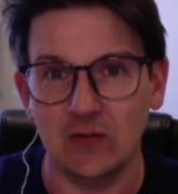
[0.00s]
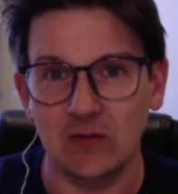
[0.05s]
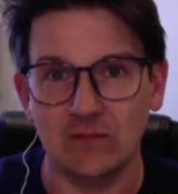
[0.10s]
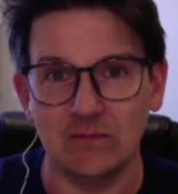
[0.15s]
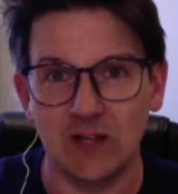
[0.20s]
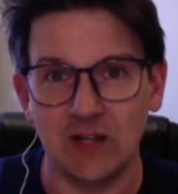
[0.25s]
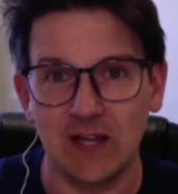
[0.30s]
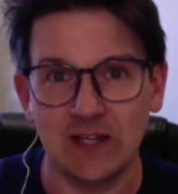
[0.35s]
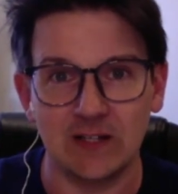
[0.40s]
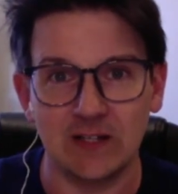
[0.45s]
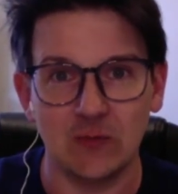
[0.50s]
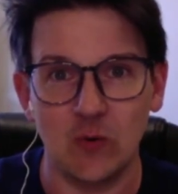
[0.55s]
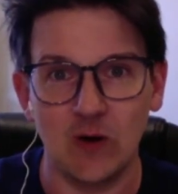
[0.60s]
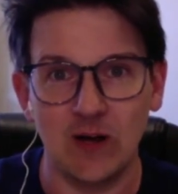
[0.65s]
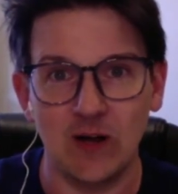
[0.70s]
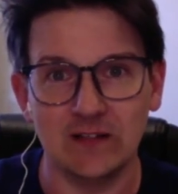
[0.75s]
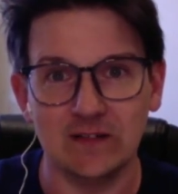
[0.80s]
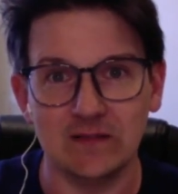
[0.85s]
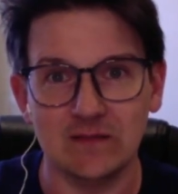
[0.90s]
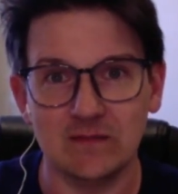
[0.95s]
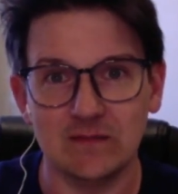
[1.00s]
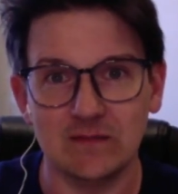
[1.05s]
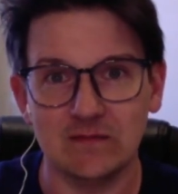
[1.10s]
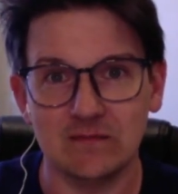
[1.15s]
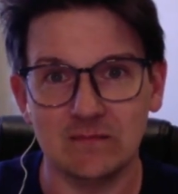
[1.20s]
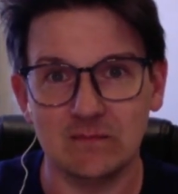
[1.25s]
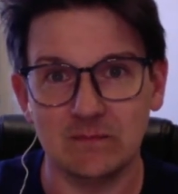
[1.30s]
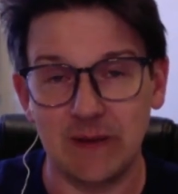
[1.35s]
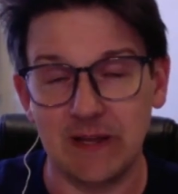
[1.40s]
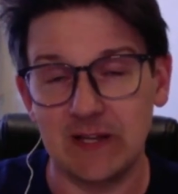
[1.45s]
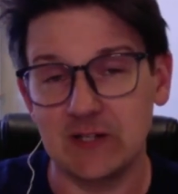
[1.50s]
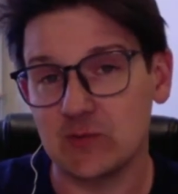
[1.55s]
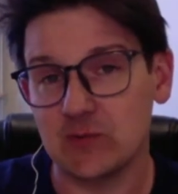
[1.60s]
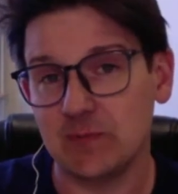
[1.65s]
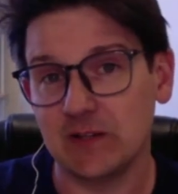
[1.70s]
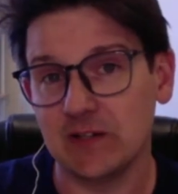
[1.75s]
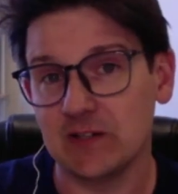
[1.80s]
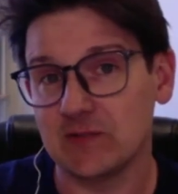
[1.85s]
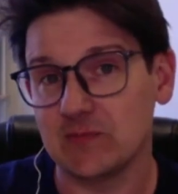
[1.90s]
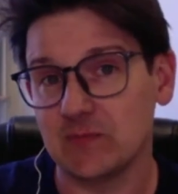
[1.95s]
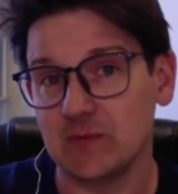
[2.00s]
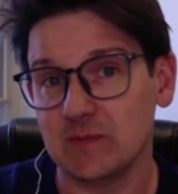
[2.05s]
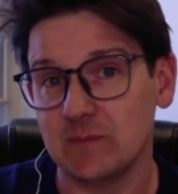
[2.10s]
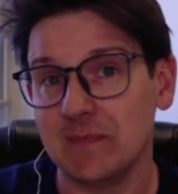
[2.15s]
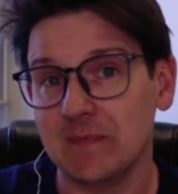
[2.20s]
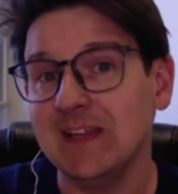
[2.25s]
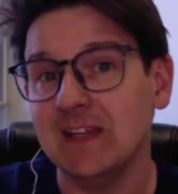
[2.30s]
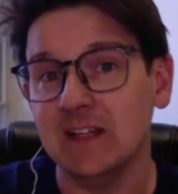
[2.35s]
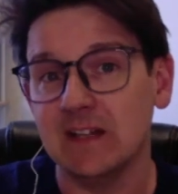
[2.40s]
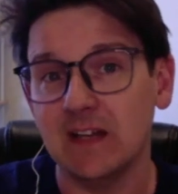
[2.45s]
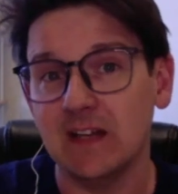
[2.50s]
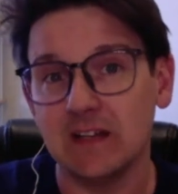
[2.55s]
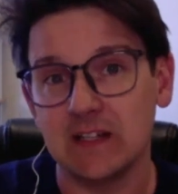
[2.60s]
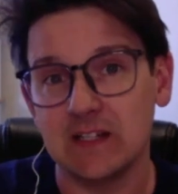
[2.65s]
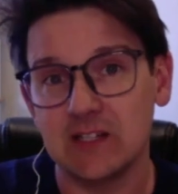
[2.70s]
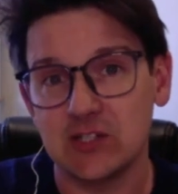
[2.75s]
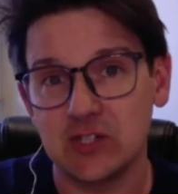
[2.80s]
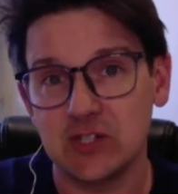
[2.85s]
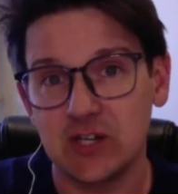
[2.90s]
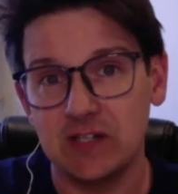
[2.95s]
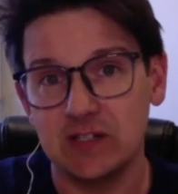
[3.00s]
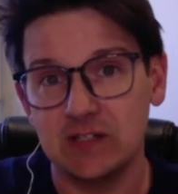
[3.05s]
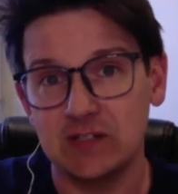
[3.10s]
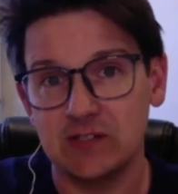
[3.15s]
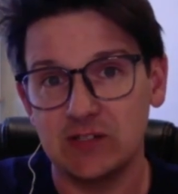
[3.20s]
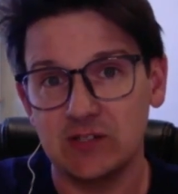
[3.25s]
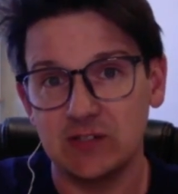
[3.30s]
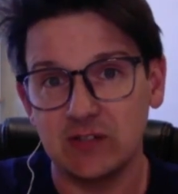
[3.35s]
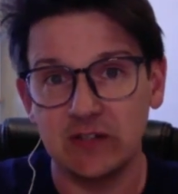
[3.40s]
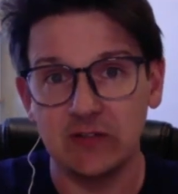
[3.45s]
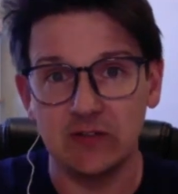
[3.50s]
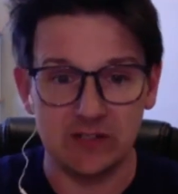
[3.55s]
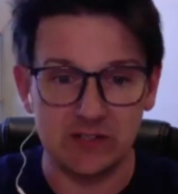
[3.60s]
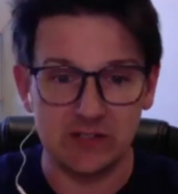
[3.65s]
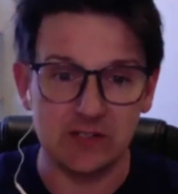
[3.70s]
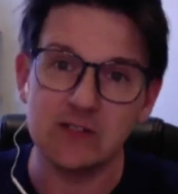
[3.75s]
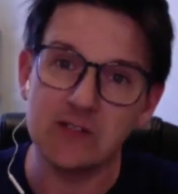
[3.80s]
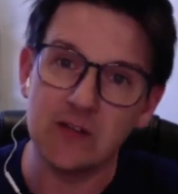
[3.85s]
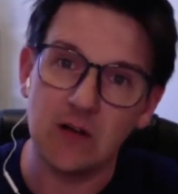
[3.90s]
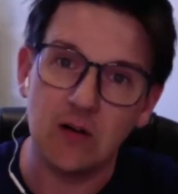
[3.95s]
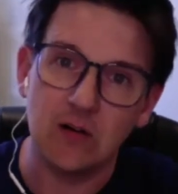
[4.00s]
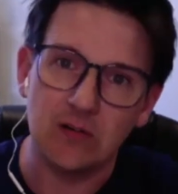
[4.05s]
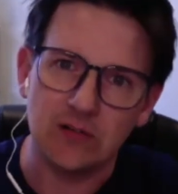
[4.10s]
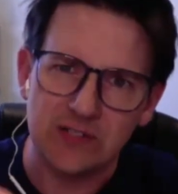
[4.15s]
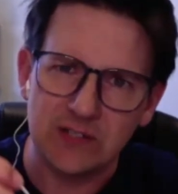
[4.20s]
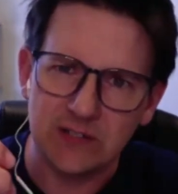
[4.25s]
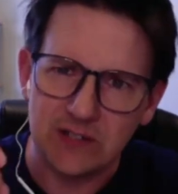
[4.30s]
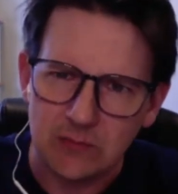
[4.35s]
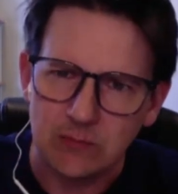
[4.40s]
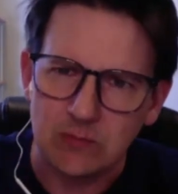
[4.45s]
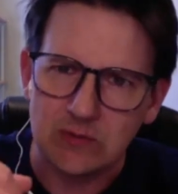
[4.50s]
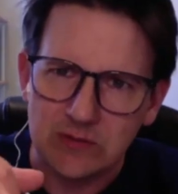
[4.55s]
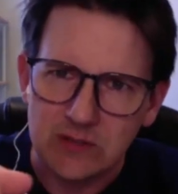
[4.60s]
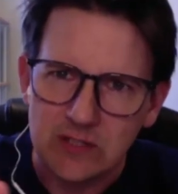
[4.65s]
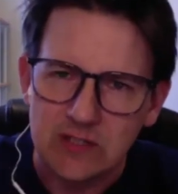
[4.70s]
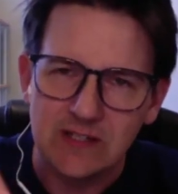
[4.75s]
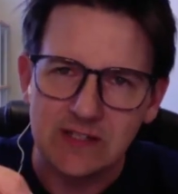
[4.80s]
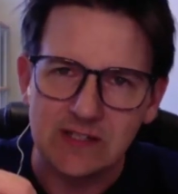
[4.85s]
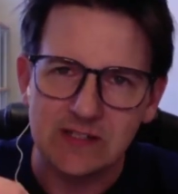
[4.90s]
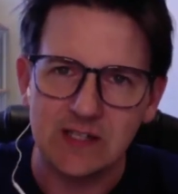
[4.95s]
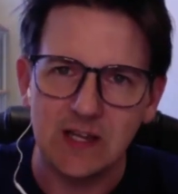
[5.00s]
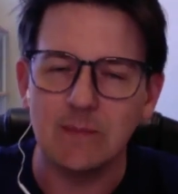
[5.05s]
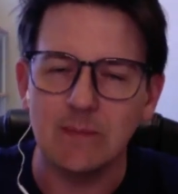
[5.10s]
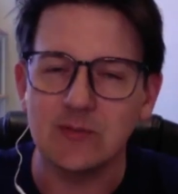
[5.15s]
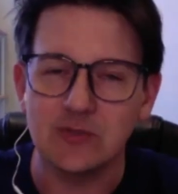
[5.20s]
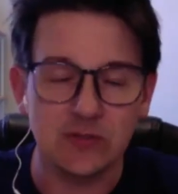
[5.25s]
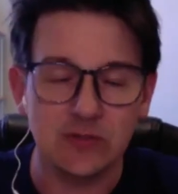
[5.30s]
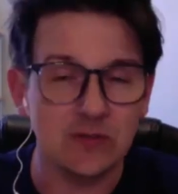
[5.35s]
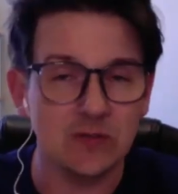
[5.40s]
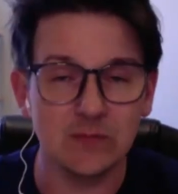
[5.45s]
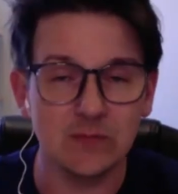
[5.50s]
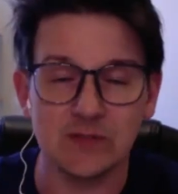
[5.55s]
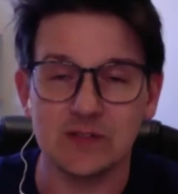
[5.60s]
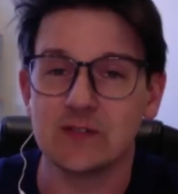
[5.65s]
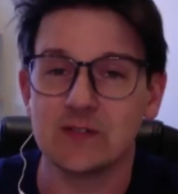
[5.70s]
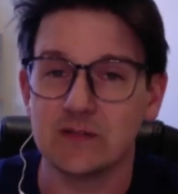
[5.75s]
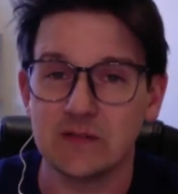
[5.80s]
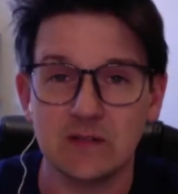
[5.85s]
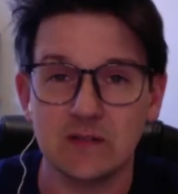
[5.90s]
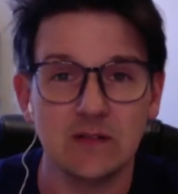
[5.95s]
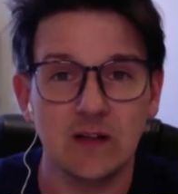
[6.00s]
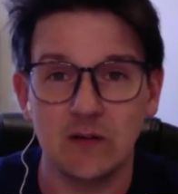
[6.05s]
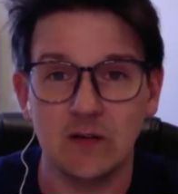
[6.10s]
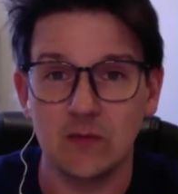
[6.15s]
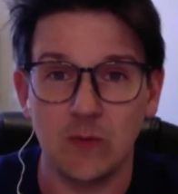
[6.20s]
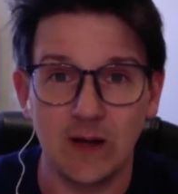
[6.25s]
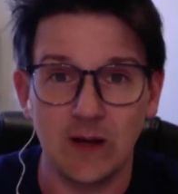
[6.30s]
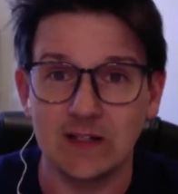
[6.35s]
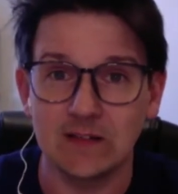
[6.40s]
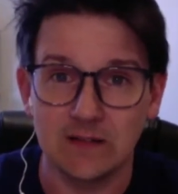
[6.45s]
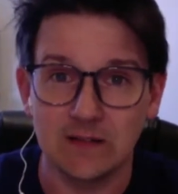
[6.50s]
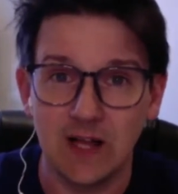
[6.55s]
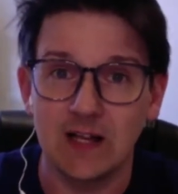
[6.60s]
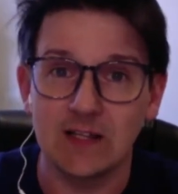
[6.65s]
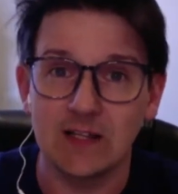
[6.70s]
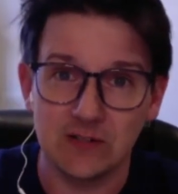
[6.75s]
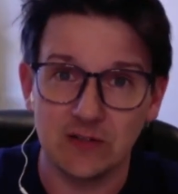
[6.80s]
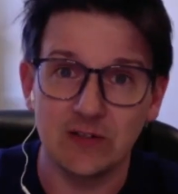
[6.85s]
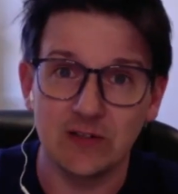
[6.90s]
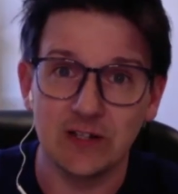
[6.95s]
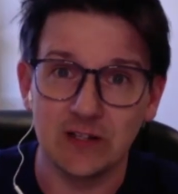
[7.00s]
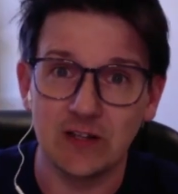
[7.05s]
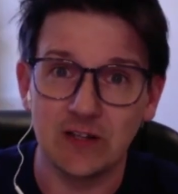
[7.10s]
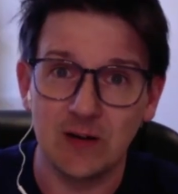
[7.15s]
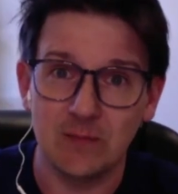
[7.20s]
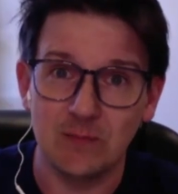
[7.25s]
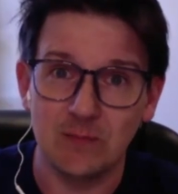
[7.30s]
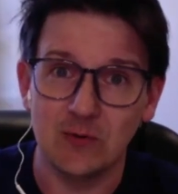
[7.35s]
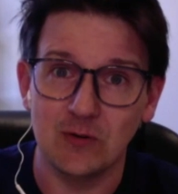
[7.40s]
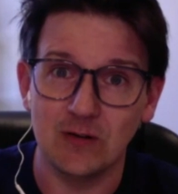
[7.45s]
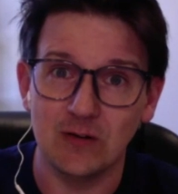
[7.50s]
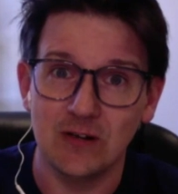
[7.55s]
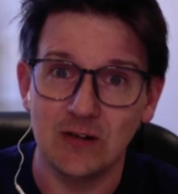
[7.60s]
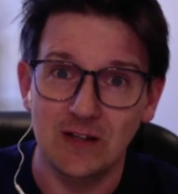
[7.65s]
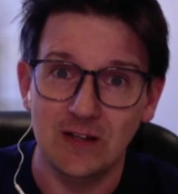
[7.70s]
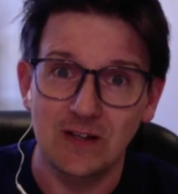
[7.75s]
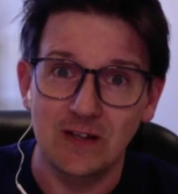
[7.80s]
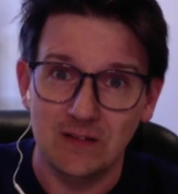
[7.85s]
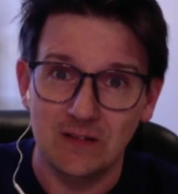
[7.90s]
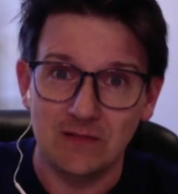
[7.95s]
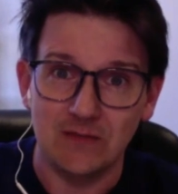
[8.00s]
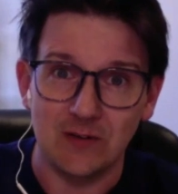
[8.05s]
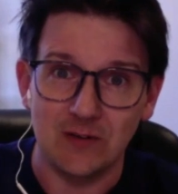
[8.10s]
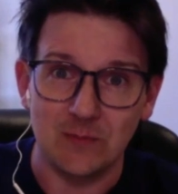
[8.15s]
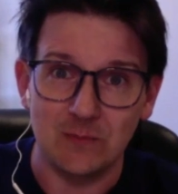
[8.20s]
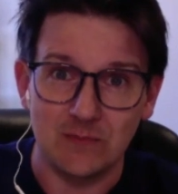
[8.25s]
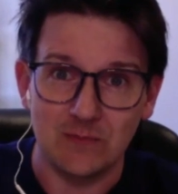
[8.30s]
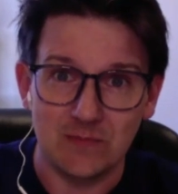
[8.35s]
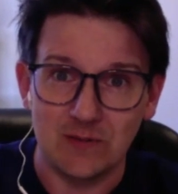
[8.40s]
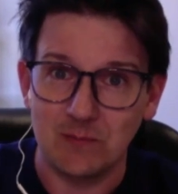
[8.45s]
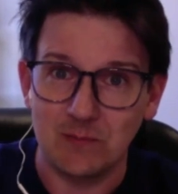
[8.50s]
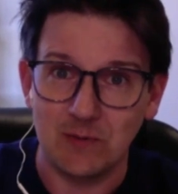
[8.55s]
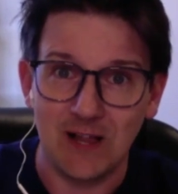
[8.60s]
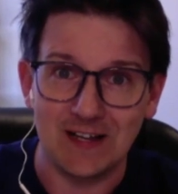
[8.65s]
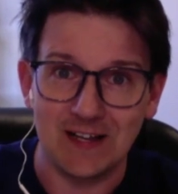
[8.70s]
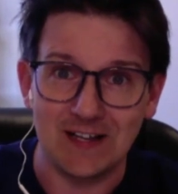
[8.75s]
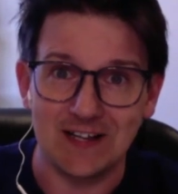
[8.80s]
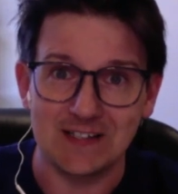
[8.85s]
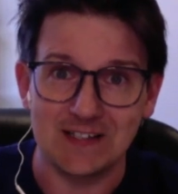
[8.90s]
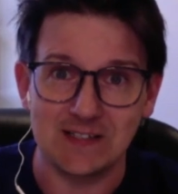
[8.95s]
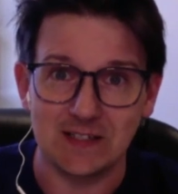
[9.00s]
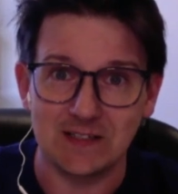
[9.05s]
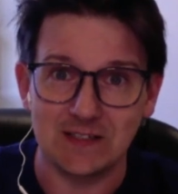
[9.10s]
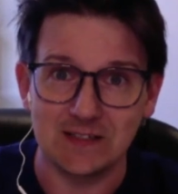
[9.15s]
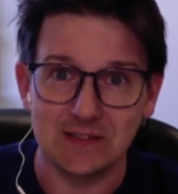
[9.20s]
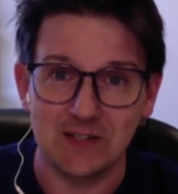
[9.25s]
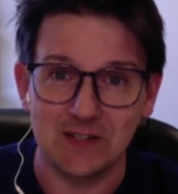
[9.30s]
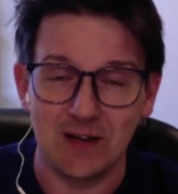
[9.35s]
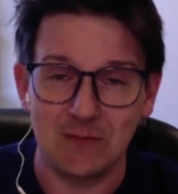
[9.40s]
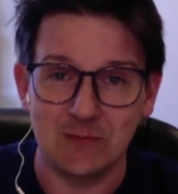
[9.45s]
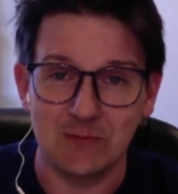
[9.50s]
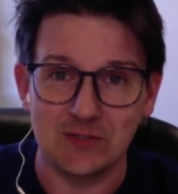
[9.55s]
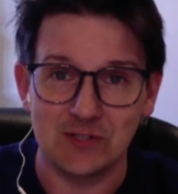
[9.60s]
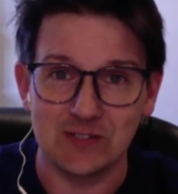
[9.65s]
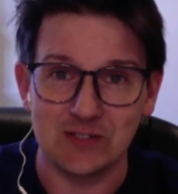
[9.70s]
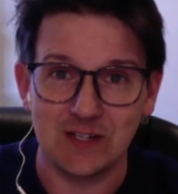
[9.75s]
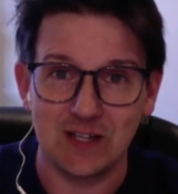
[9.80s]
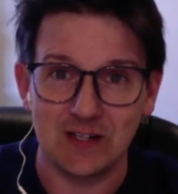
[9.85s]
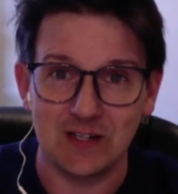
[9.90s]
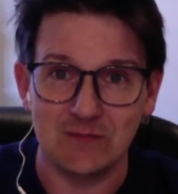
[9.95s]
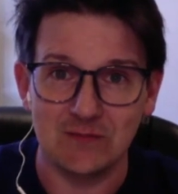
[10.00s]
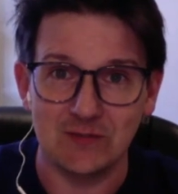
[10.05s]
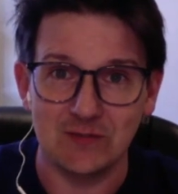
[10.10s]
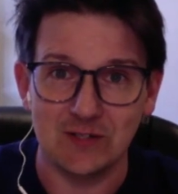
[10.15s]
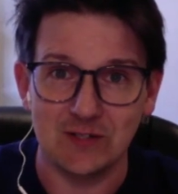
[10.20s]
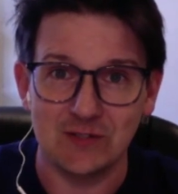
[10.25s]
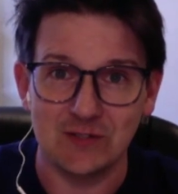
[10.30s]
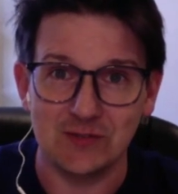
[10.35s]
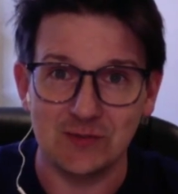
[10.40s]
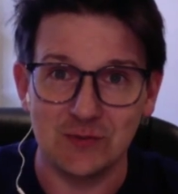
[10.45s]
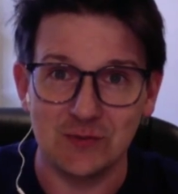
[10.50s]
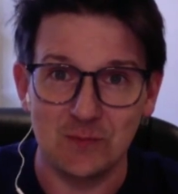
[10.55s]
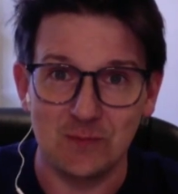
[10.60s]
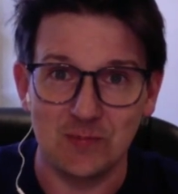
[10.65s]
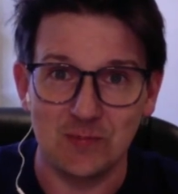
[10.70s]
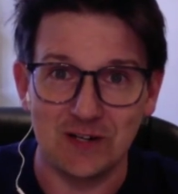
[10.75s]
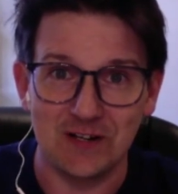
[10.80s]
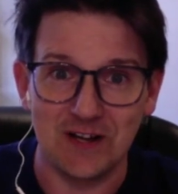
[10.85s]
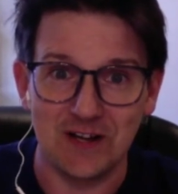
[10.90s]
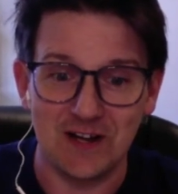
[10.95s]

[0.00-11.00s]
black and white banjo players would meet and exchange lyrics and songs, and they would see, I'm sure it was white guys learning a lot more from the black guys, I would just kind of assume, but